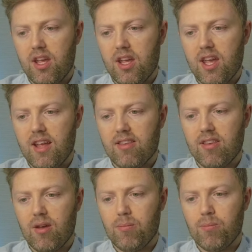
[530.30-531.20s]
It has
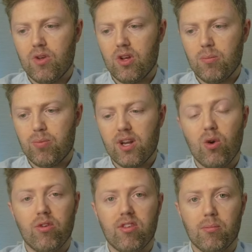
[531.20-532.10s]
some pretty
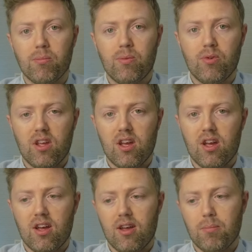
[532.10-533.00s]
awesome
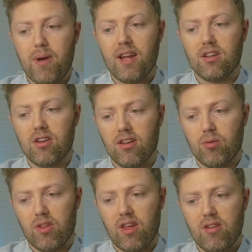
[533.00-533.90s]
paint colours
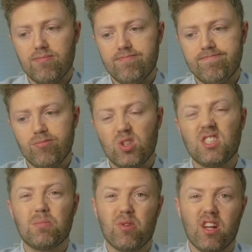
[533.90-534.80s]
with it, which
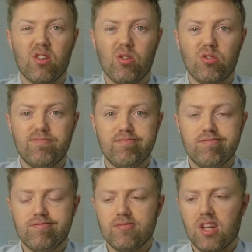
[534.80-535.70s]
is pretty cool.
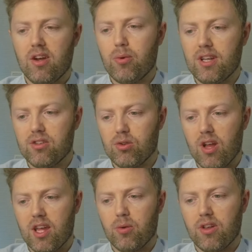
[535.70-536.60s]
I really do
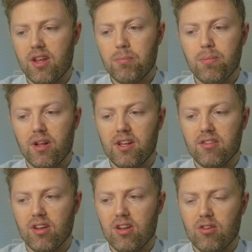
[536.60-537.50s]
like it when they put
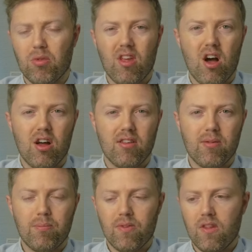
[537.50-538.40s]
decent colours with cars.
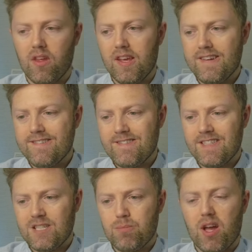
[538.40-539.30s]

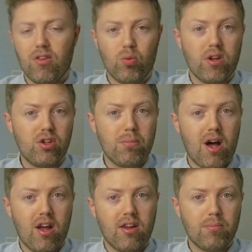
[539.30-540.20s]
As when you
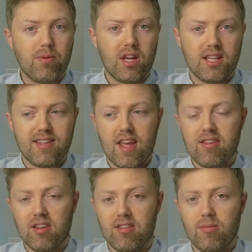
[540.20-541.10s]
buy
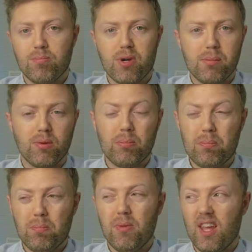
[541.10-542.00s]
Teslas, people,
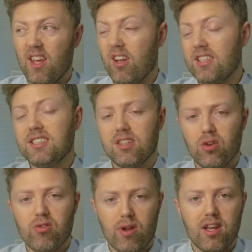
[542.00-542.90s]
at least in
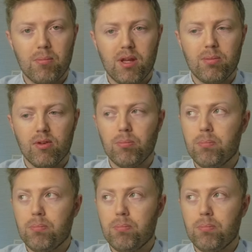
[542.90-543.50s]
Australia, people